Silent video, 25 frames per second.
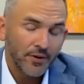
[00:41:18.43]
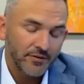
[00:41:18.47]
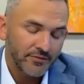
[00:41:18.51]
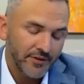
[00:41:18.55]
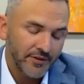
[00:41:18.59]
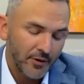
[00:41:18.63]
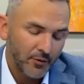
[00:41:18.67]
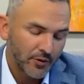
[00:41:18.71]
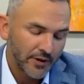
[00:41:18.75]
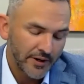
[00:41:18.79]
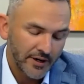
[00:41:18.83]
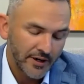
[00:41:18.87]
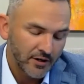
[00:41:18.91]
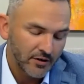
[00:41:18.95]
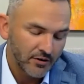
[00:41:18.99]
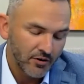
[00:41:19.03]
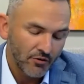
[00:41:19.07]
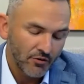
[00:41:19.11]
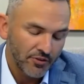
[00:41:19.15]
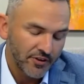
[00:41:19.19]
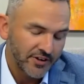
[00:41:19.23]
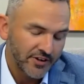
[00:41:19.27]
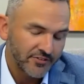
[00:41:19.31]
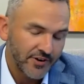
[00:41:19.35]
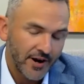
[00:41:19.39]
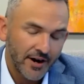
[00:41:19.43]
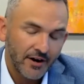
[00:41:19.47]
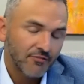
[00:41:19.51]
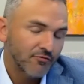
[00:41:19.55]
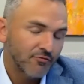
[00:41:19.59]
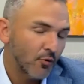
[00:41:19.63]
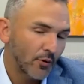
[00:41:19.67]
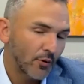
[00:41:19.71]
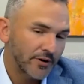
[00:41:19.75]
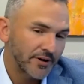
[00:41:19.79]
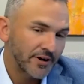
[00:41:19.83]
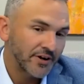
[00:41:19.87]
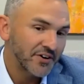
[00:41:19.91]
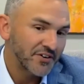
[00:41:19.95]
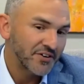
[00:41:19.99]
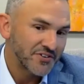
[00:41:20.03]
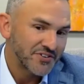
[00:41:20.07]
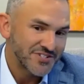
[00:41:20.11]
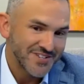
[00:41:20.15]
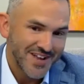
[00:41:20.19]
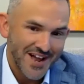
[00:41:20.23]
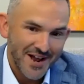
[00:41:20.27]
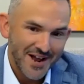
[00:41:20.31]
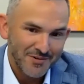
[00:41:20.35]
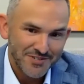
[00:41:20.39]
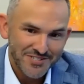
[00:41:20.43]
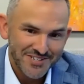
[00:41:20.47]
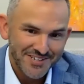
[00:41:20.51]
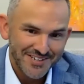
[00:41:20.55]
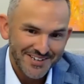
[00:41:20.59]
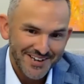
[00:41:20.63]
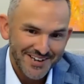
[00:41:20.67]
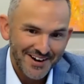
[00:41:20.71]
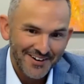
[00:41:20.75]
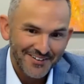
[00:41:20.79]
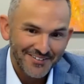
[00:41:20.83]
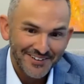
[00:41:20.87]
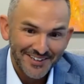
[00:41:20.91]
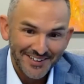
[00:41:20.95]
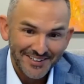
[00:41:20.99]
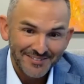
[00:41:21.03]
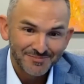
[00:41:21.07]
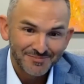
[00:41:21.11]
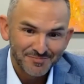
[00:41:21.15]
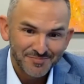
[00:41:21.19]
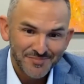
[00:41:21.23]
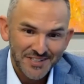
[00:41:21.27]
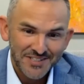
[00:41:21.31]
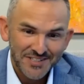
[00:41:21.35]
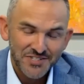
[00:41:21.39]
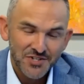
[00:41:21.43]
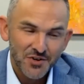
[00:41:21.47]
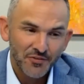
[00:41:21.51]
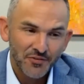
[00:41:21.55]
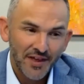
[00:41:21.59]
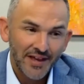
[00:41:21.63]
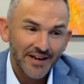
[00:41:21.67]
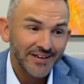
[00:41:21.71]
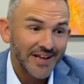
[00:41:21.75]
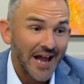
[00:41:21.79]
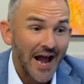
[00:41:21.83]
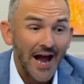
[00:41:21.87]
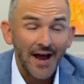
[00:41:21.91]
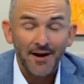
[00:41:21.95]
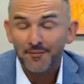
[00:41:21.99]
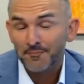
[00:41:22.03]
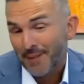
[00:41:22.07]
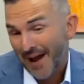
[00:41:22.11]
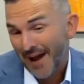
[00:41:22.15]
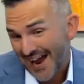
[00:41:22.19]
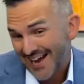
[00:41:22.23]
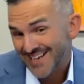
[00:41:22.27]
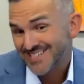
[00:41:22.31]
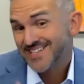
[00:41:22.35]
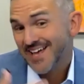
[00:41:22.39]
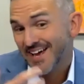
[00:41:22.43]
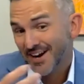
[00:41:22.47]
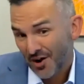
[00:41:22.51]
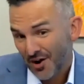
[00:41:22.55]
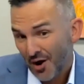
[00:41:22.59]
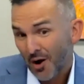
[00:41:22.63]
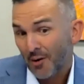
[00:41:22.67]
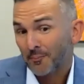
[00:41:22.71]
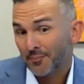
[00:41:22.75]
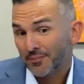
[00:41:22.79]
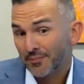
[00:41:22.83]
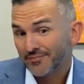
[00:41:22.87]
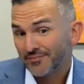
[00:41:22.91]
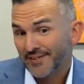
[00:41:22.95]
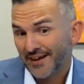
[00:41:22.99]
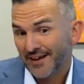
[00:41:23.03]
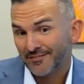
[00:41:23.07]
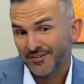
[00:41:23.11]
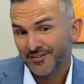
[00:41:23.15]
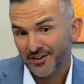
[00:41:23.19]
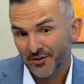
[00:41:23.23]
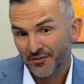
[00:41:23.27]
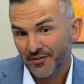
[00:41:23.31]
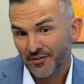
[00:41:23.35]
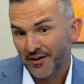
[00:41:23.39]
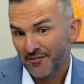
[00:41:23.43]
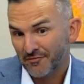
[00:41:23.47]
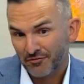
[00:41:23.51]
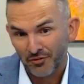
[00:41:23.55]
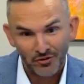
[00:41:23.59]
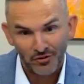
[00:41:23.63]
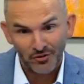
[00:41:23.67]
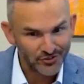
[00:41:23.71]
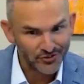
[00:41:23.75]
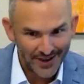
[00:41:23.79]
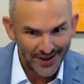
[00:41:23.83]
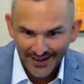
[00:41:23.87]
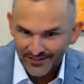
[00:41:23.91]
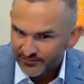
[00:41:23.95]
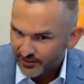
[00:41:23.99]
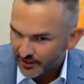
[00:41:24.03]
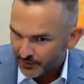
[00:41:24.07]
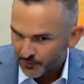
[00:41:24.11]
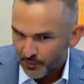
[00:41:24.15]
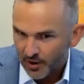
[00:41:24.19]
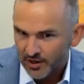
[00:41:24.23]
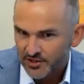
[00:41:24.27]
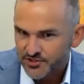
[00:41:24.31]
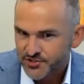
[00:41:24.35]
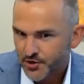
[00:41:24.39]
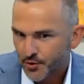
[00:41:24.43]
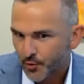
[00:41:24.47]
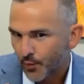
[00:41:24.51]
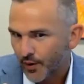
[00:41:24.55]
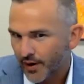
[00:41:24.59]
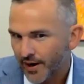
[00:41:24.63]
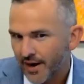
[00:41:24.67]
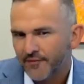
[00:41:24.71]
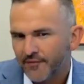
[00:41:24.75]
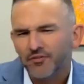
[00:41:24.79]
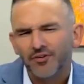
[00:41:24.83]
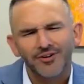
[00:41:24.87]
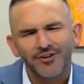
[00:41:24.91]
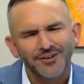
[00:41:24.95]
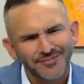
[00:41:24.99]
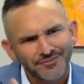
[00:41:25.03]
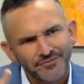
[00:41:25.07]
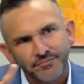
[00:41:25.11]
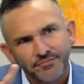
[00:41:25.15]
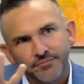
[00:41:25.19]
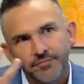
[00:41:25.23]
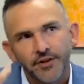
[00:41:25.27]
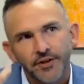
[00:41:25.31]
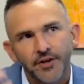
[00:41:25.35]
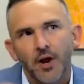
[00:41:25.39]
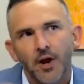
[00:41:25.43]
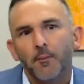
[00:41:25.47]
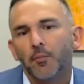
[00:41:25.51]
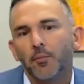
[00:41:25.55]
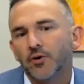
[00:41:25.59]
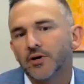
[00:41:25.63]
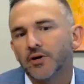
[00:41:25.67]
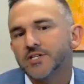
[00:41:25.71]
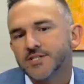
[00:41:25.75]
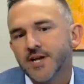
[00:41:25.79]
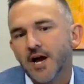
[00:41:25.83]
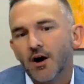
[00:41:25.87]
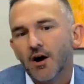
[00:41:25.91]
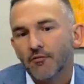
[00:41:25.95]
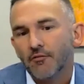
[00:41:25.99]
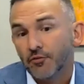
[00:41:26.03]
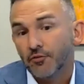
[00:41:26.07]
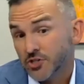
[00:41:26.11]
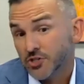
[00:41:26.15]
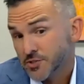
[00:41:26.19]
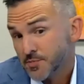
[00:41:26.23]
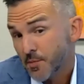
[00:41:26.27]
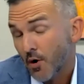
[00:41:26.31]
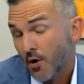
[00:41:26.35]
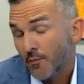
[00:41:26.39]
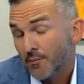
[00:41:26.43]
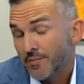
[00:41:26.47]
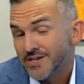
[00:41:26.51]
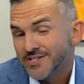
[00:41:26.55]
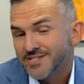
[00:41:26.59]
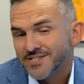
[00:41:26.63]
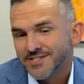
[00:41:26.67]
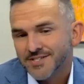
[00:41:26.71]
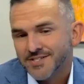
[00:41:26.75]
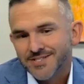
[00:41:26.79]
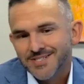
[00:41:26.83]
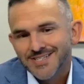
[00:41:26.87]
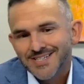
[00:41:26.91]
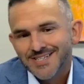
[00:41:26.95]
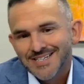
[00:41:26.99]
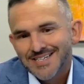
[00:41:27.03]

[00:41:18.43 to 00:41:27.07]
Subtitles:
They were here the entire 4 years I was in Cary. And so they'd gotten past that hump, that, you know, that first 18 months or whatever the number is now for a small business.